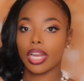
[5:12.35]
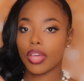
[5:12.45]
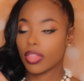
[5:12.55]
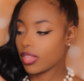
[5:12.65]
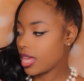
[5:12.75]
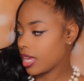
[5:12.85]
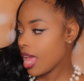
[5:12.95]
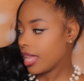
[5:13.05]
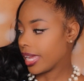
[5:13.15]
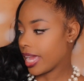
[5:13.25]
Another thing,
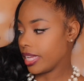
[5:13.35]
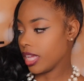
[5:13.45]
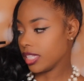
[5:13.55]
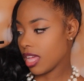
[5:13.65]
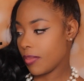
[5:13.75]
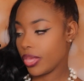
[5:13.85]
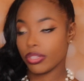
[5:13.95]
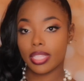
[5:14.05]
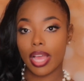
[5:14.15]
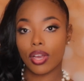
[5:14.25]
like y'all saw me
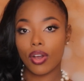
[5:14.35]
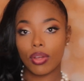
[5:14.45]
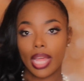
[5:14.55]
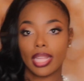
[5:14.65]
use that gold.